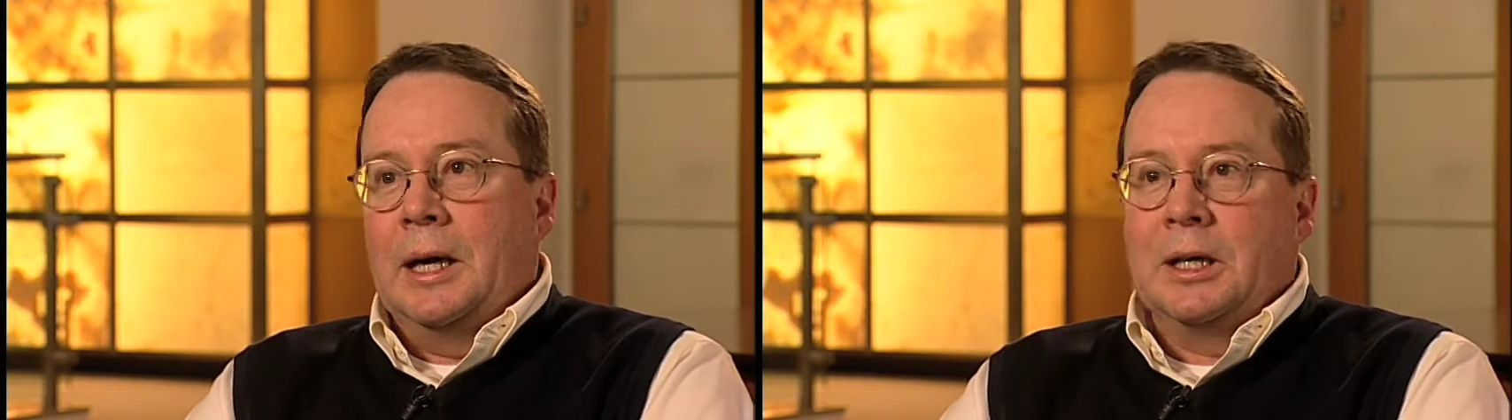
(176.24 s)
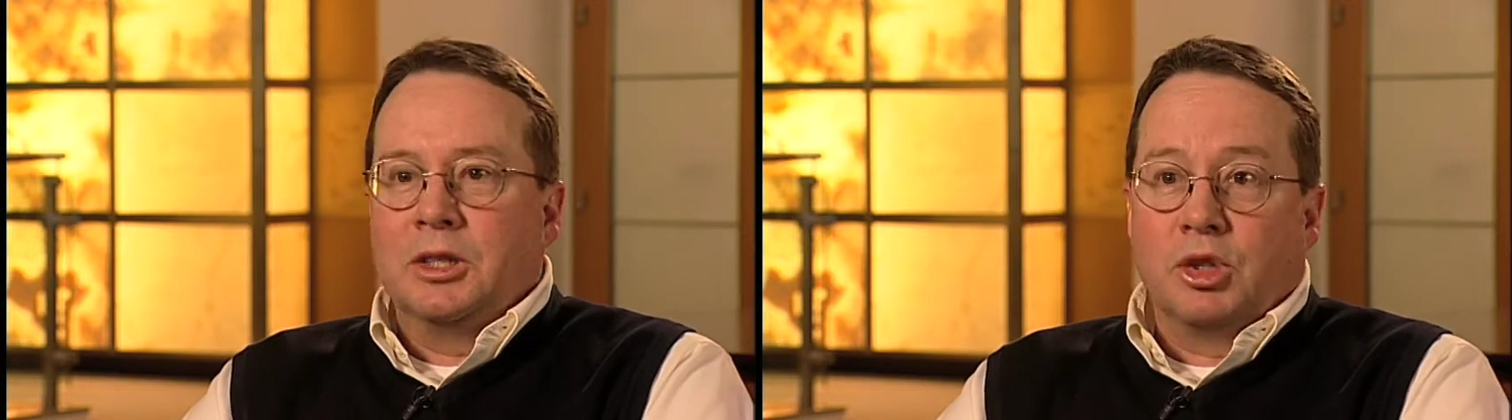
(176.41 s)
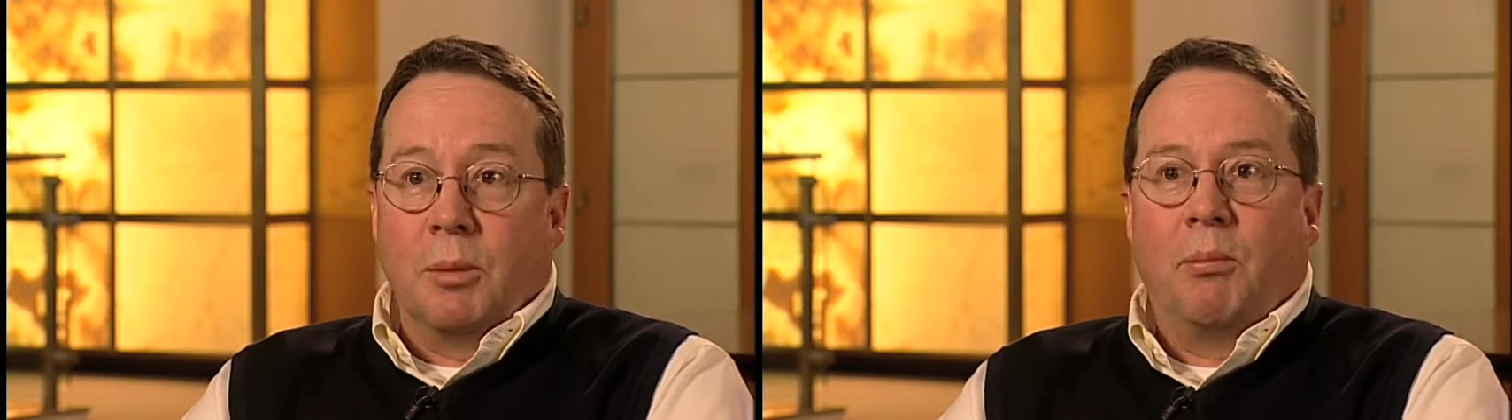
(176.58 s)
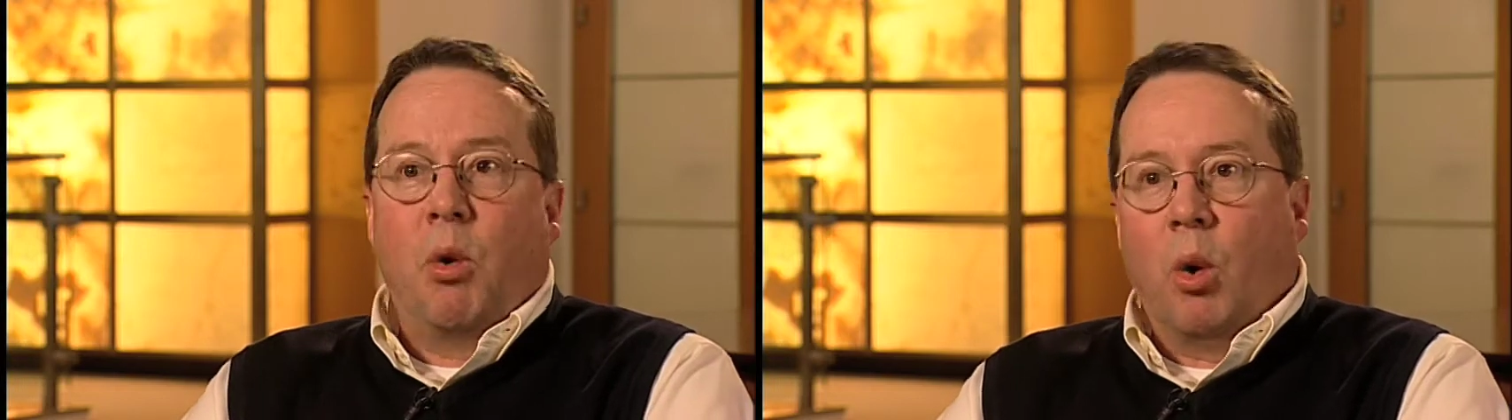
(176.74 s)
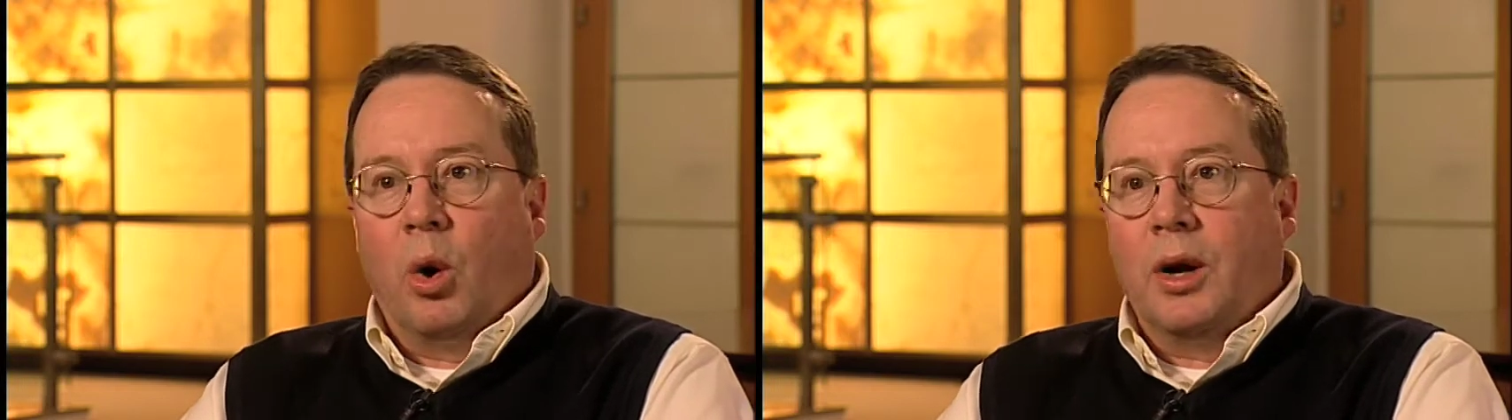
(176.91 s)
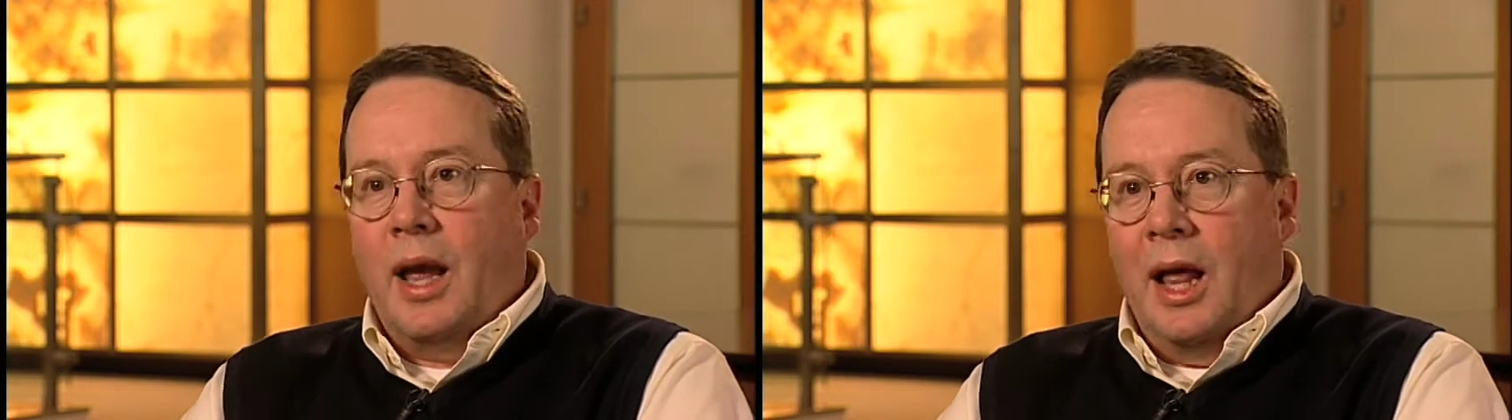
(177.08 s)

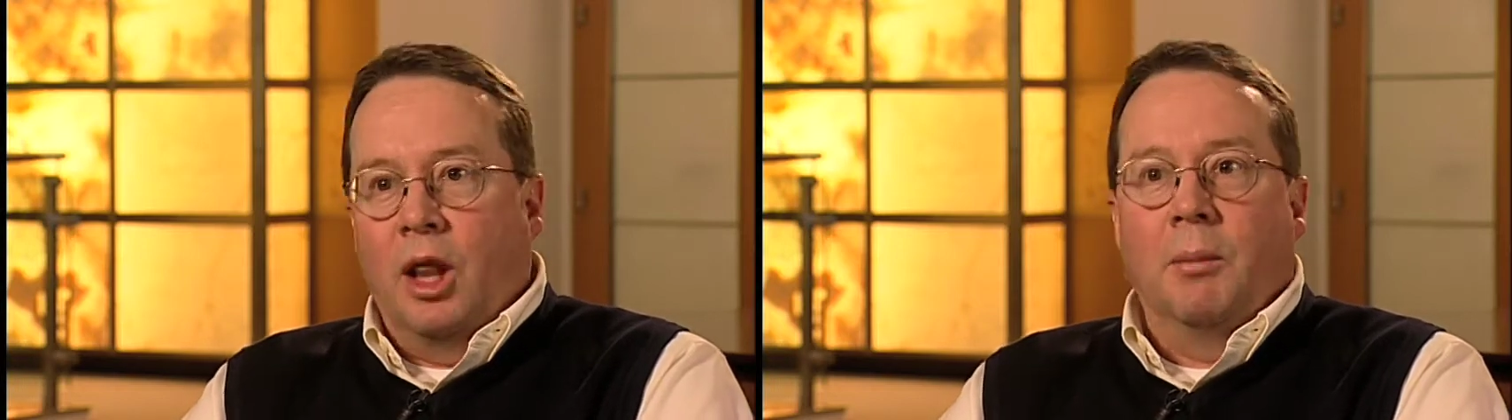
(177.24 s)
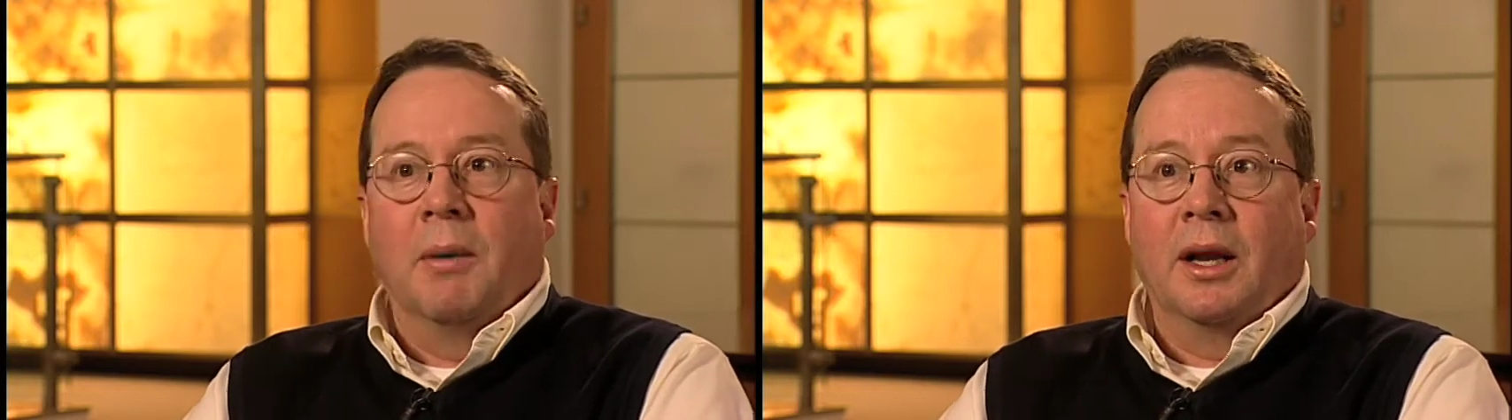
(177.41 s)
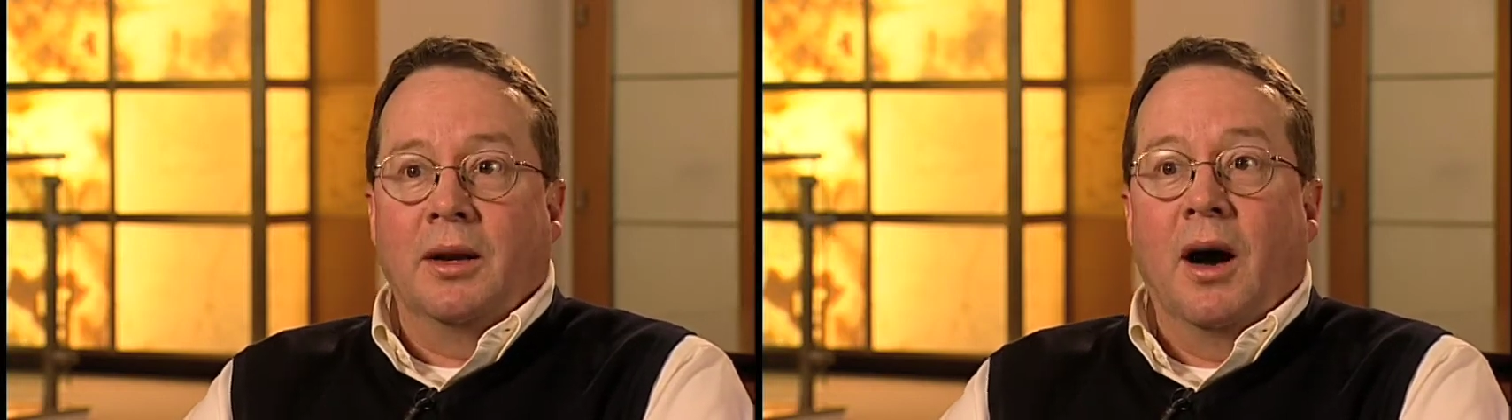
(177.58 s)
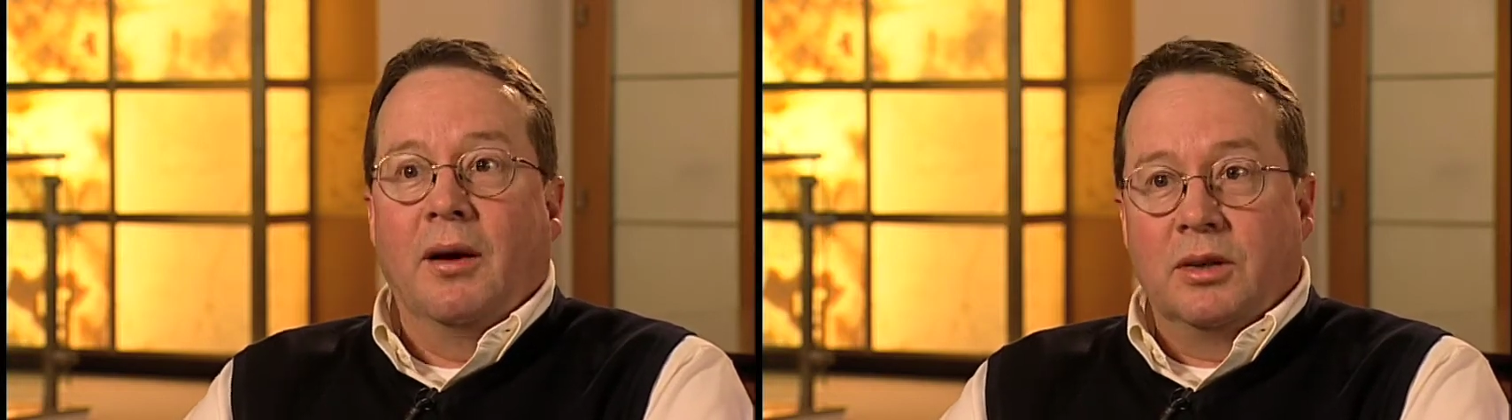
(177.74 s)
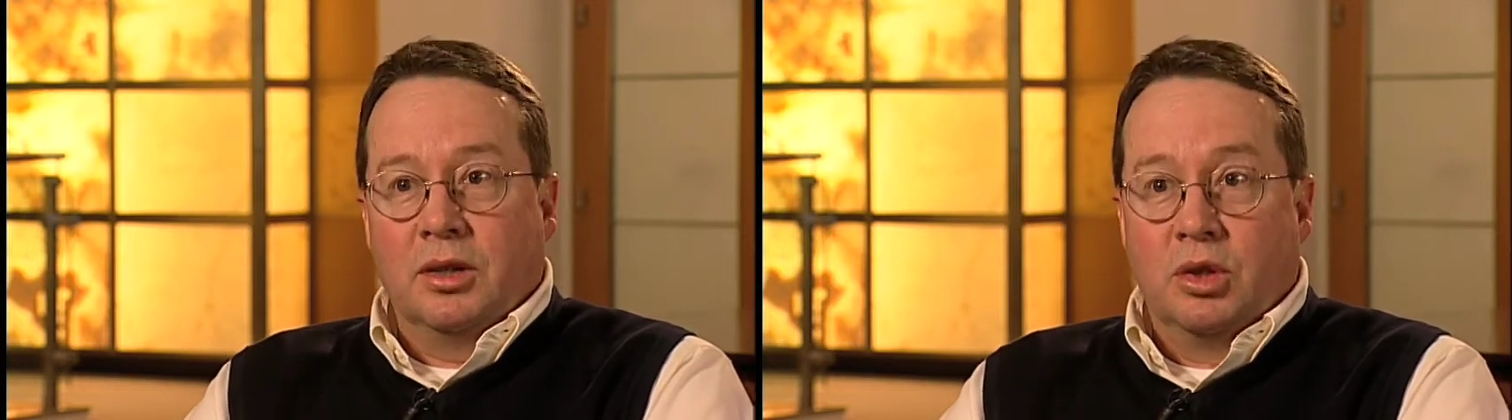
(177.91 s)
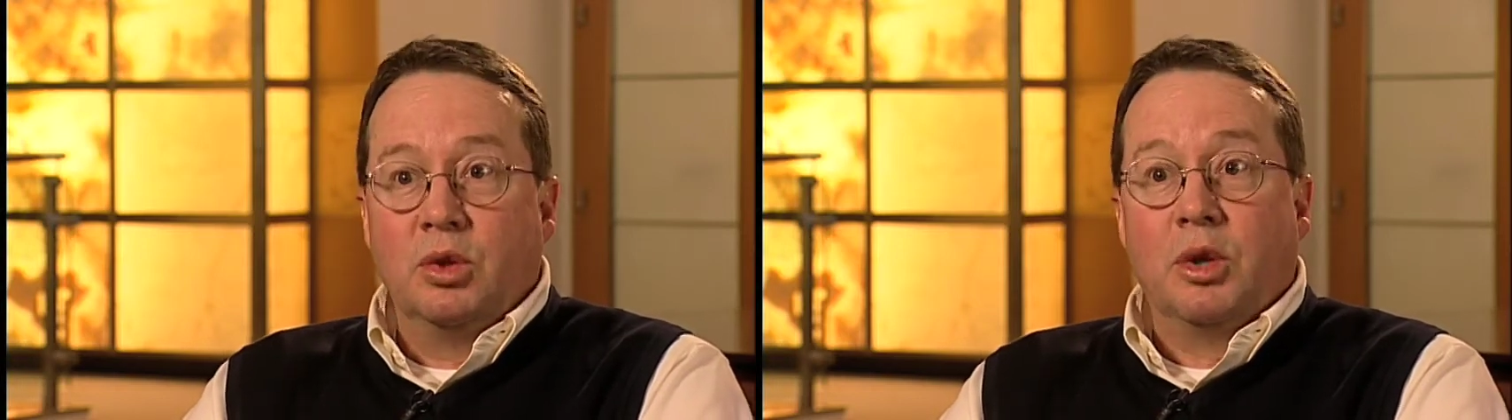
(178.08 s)
support element
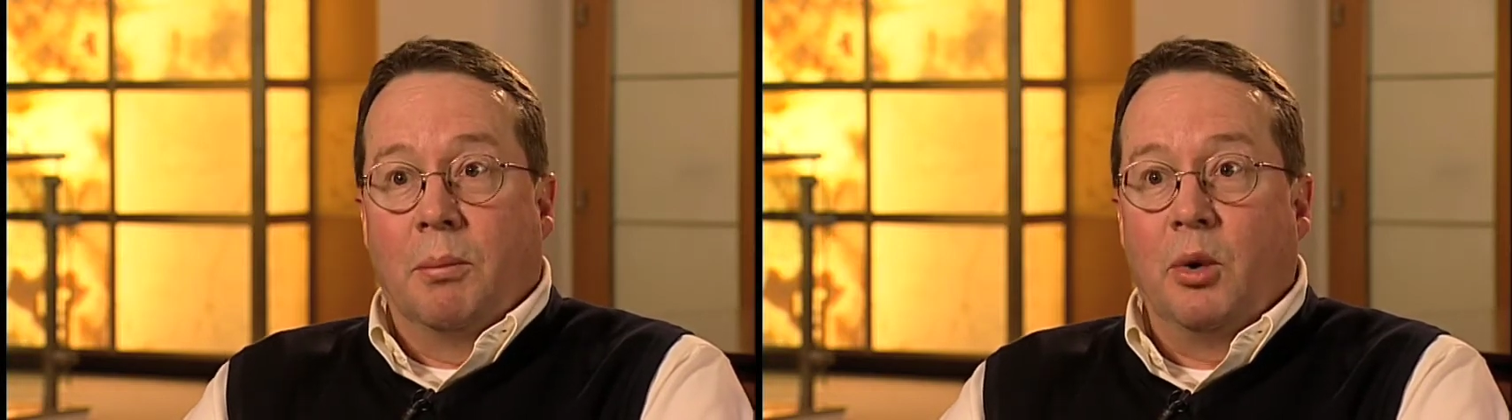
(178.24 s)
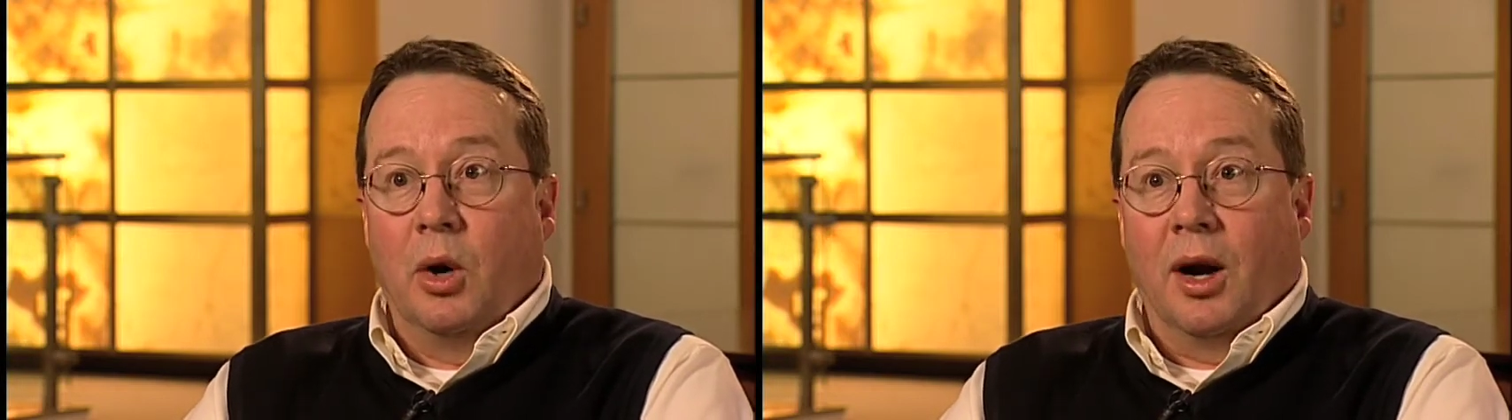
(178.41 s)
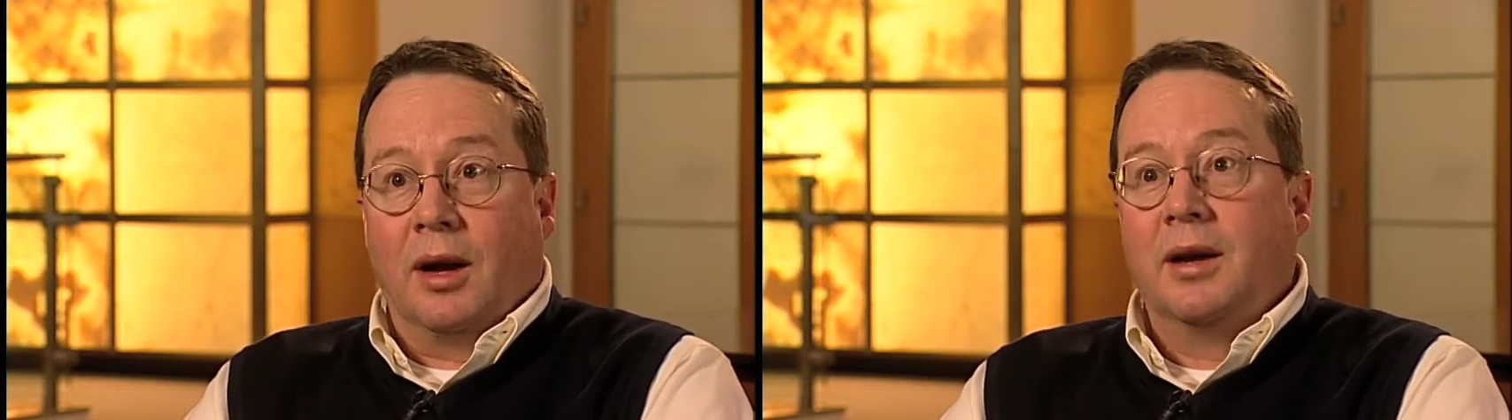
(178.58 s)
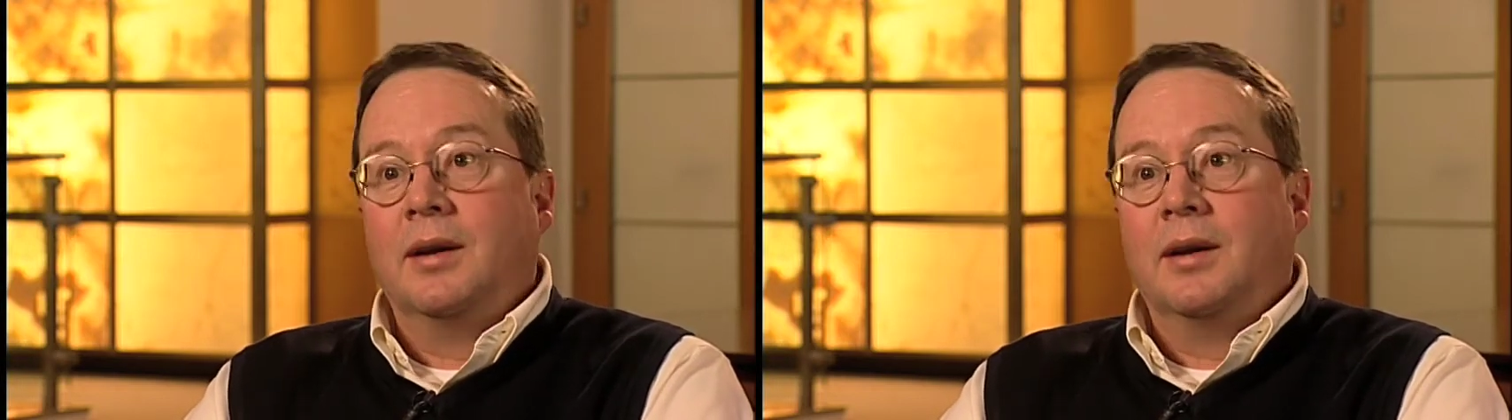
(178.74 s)
to the book